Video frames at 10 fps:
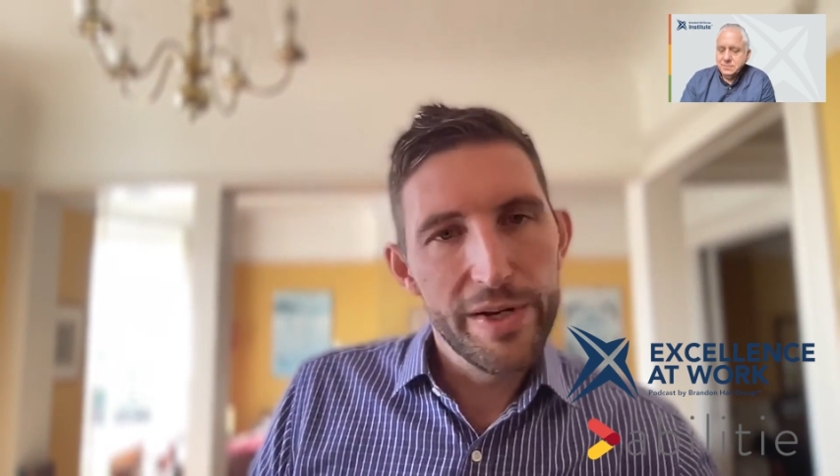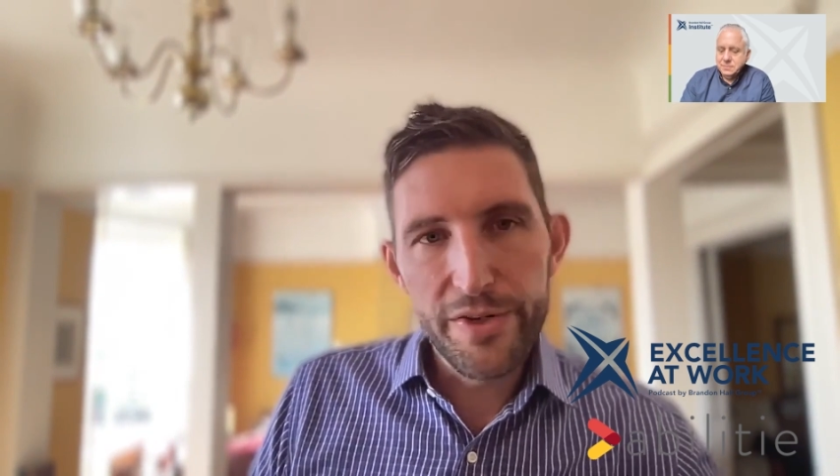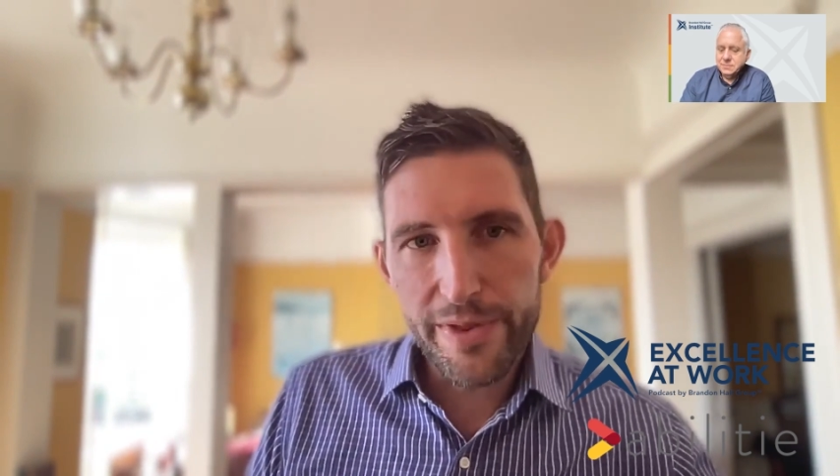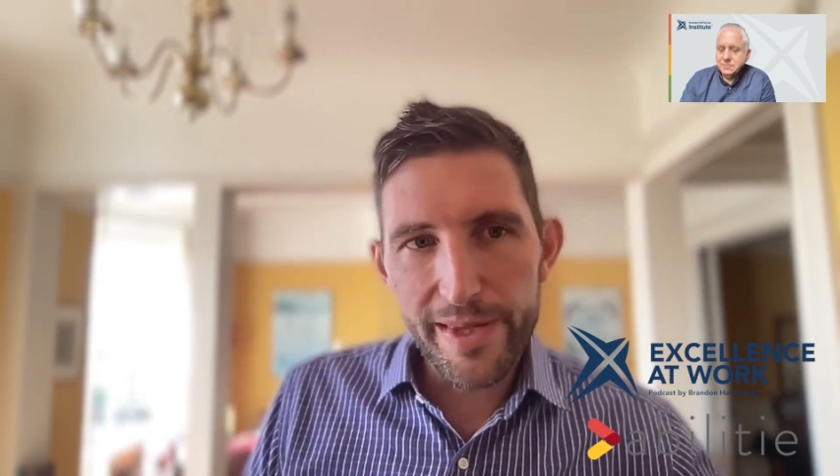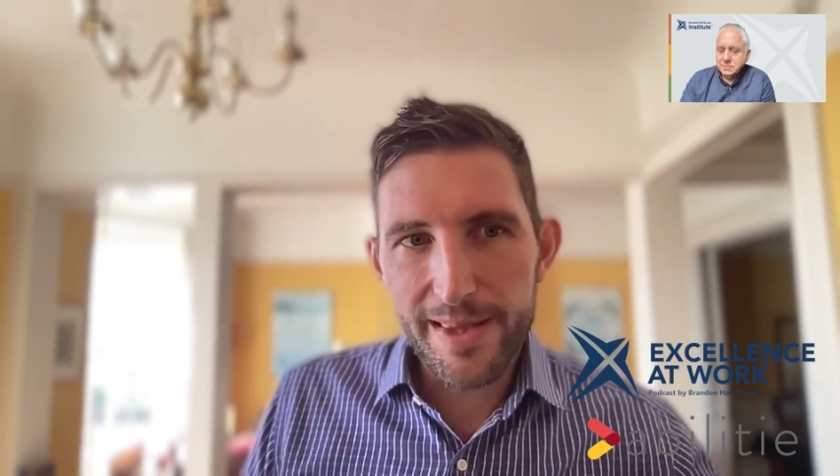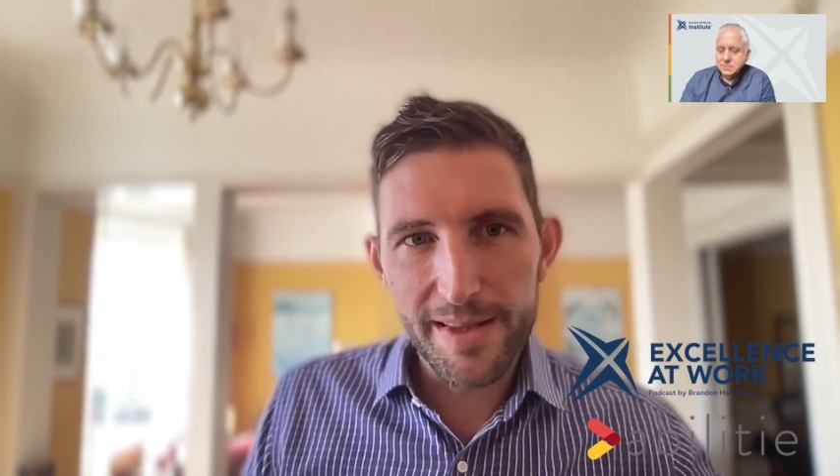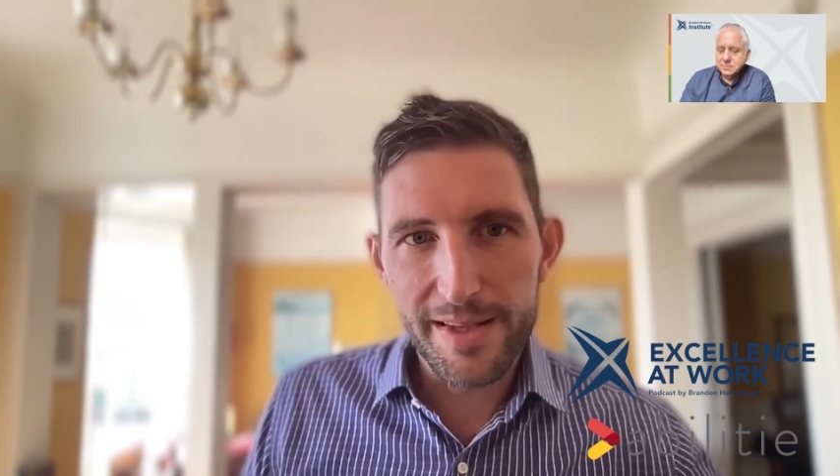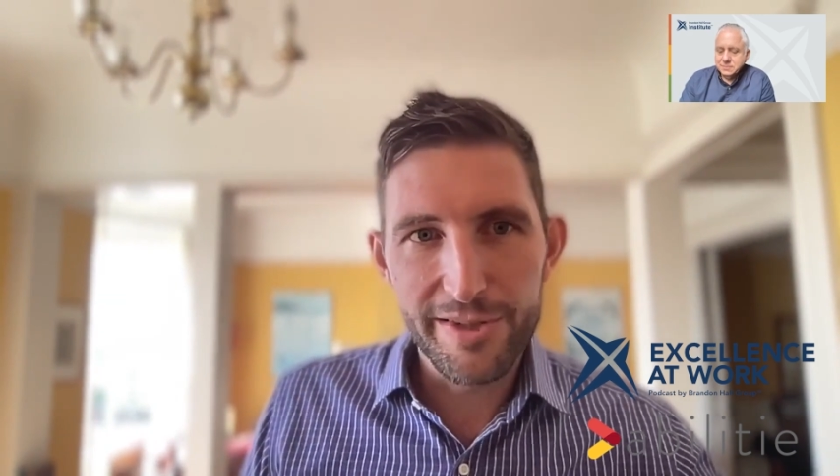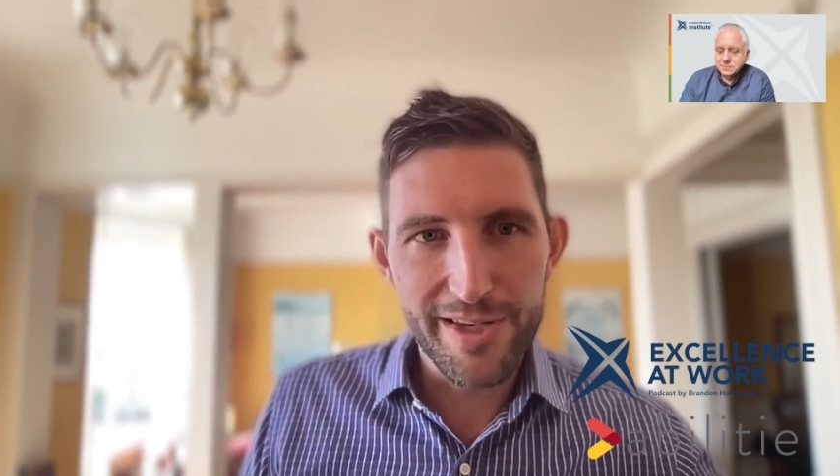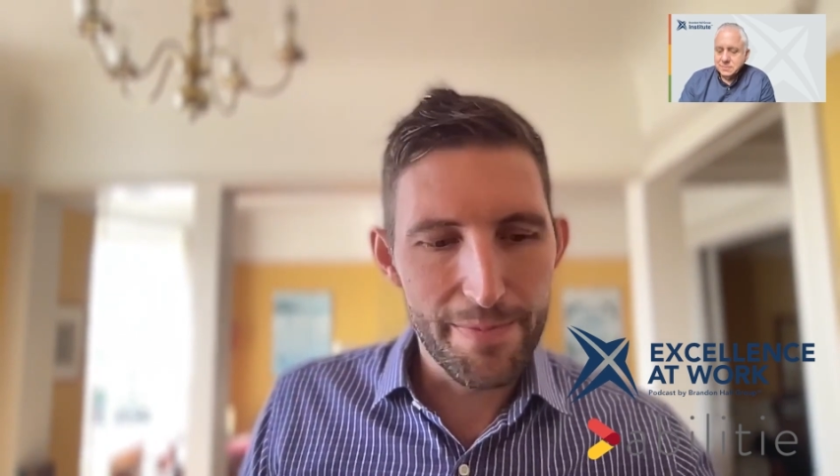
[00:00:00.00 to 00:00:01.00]
We do think
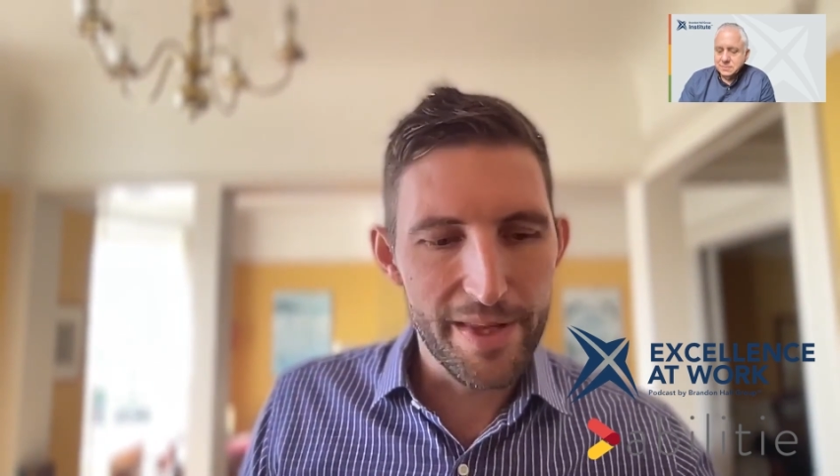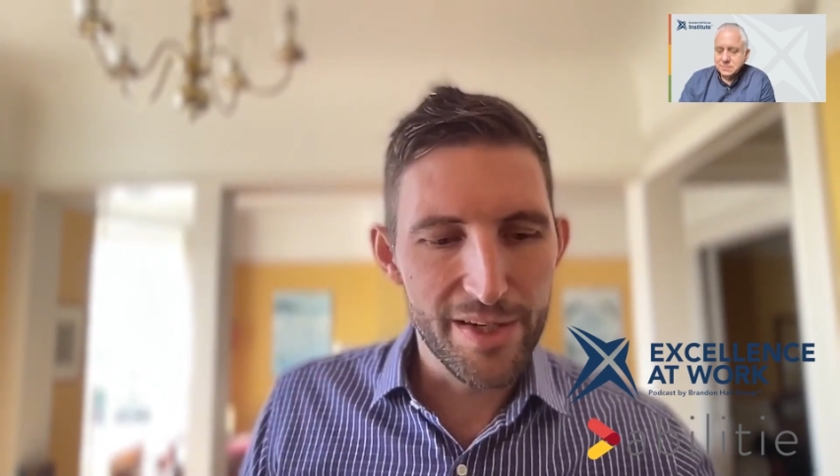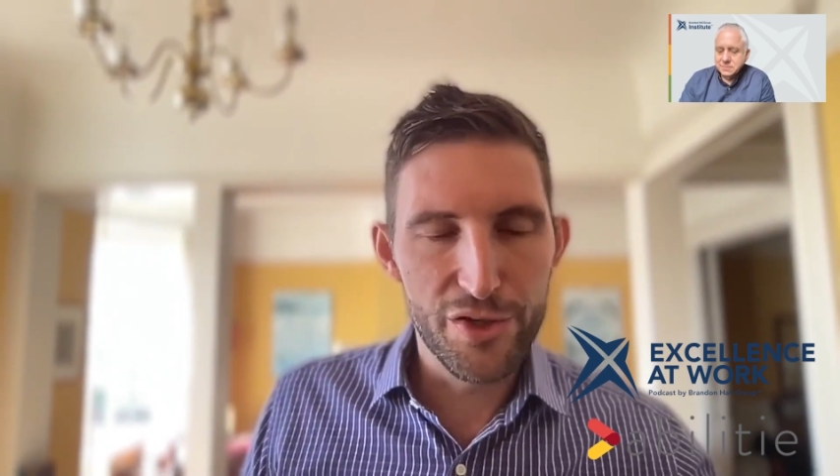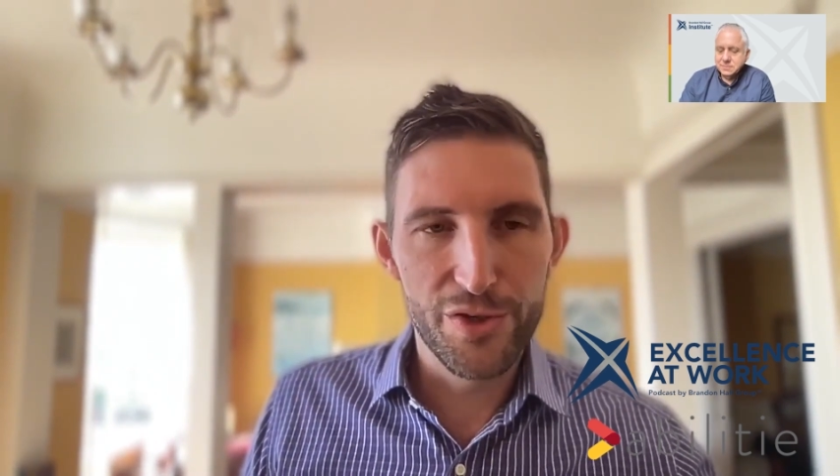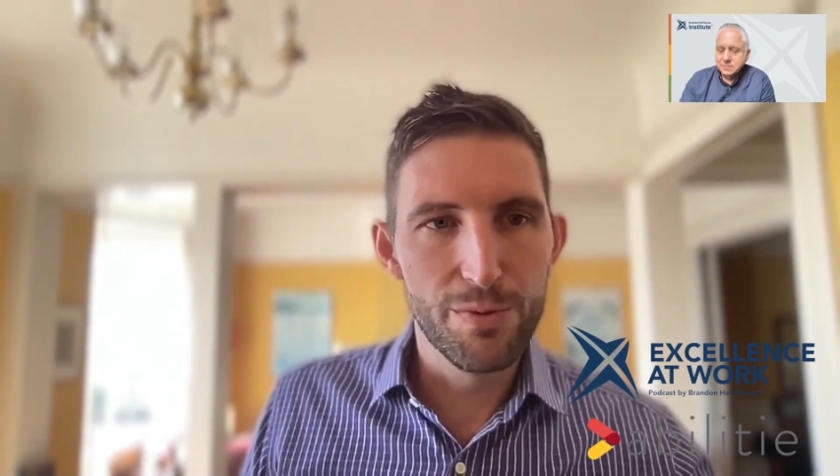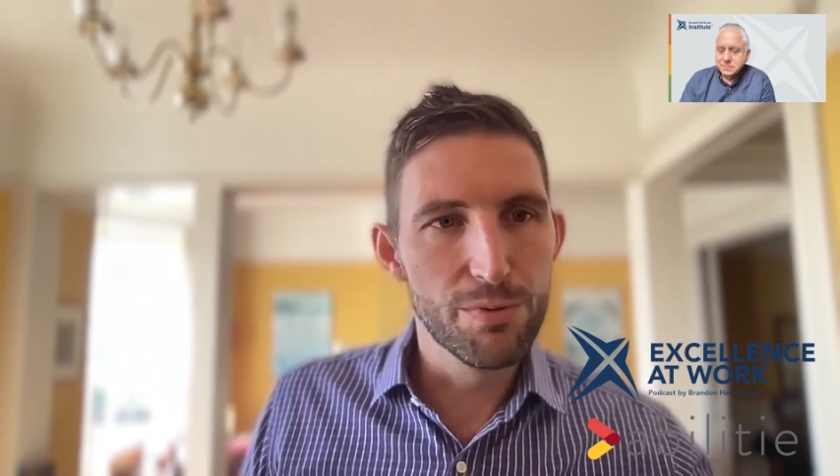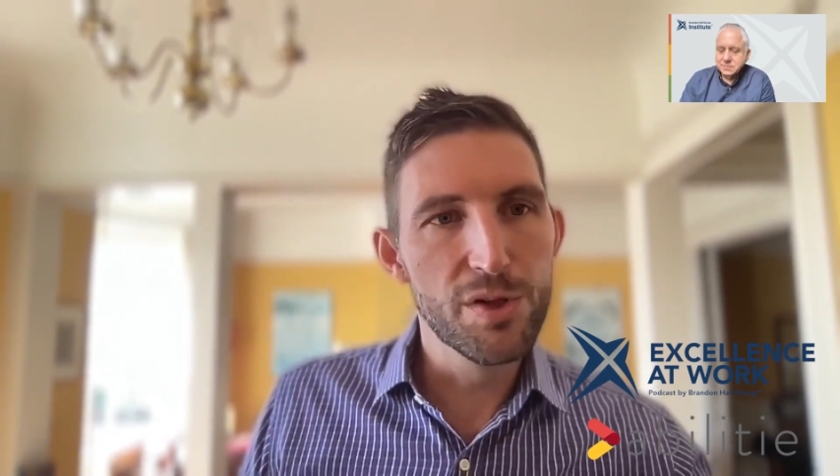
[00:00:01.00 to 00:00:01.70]
that there's something to